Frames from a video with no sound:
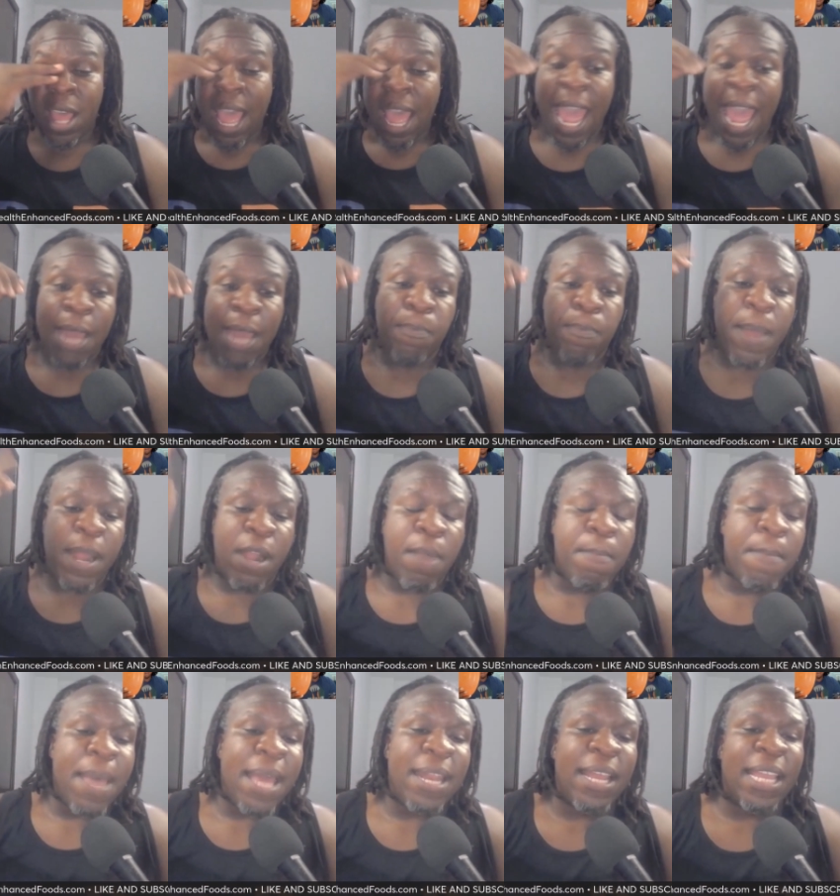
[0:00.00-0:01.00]
And
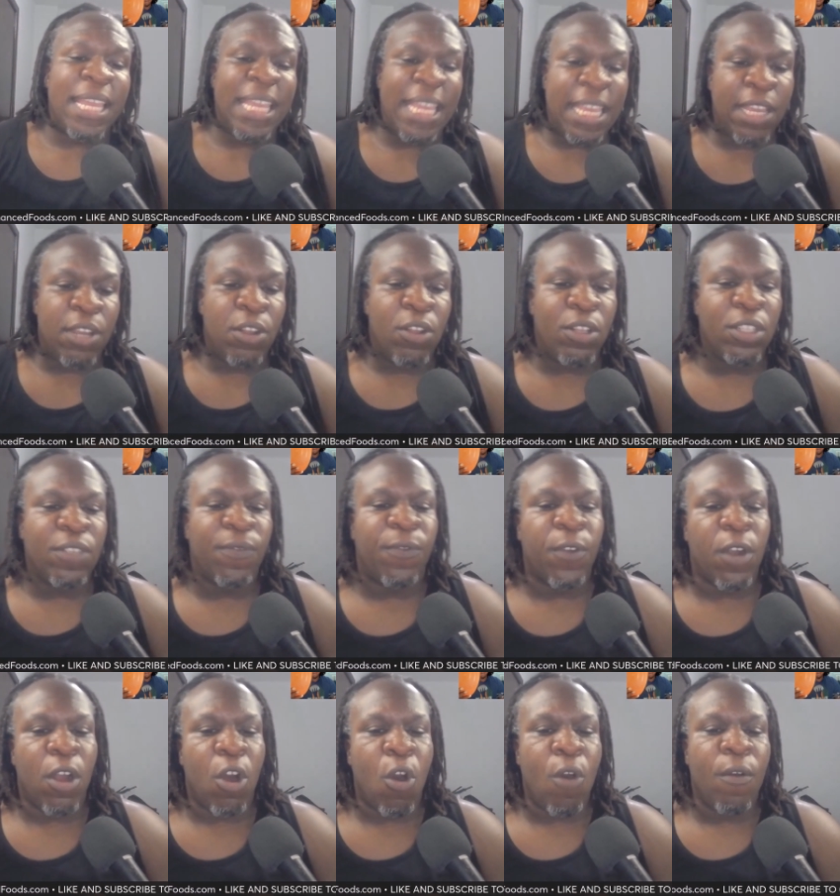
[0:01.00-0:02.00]
Parramatta Eels
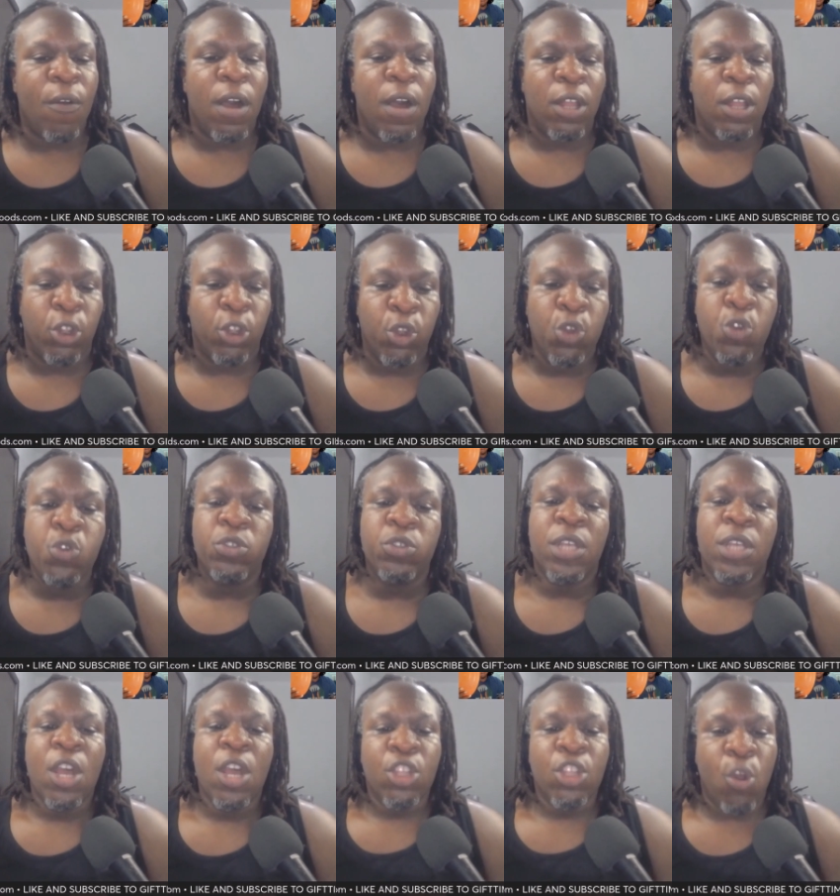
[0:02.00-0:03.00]
uh, lose
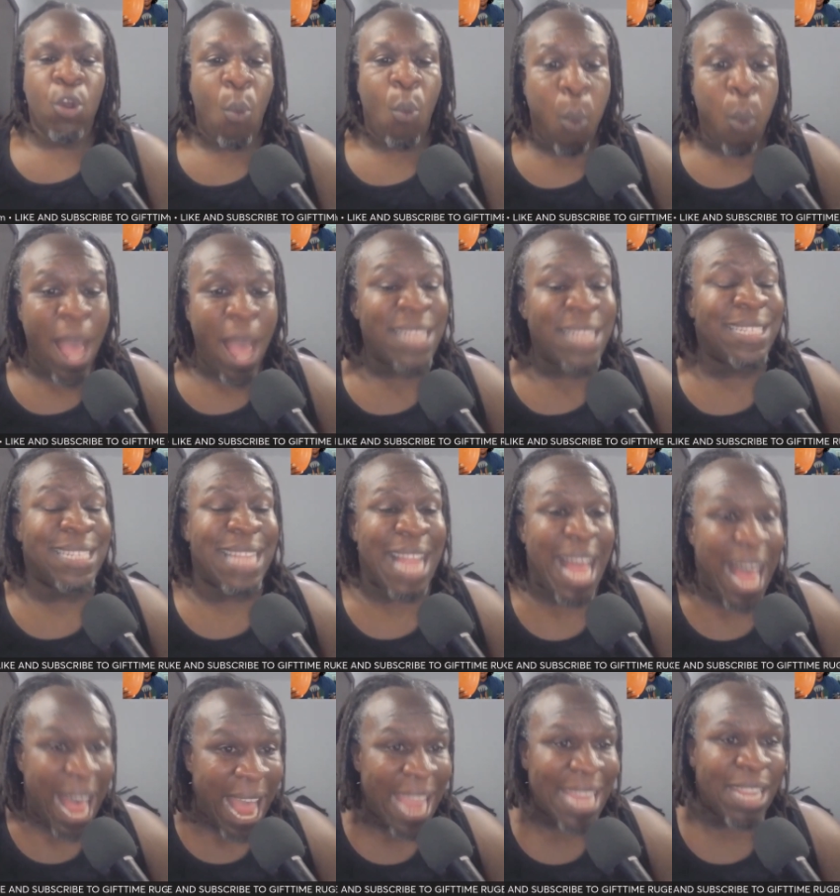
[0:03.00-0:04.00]
to West
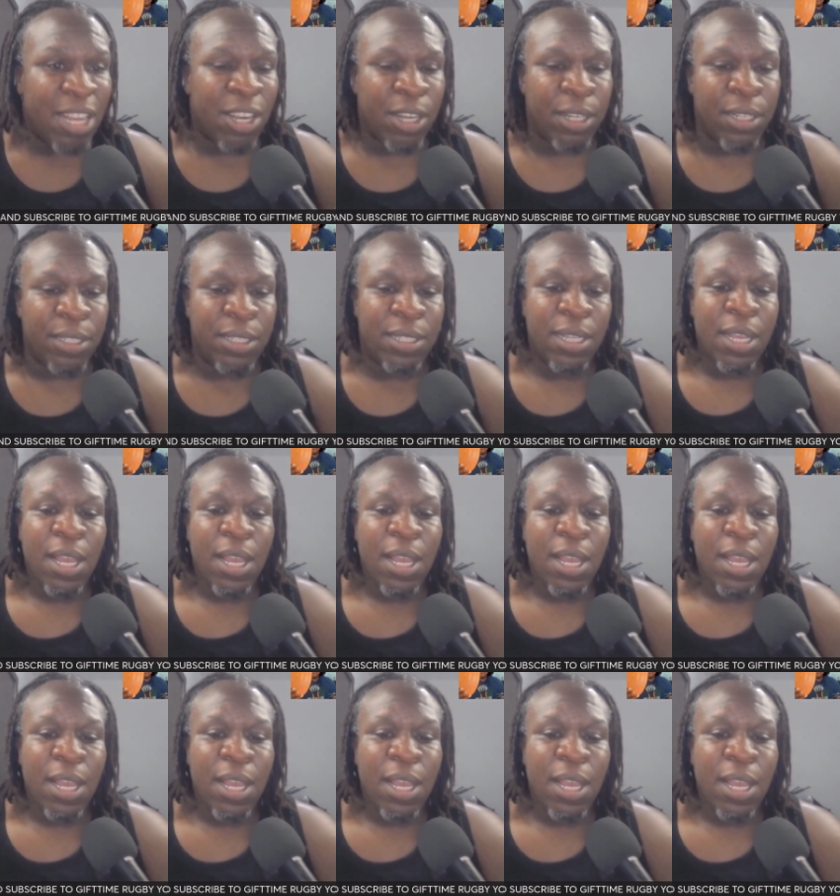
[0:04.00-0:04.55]
Tigers,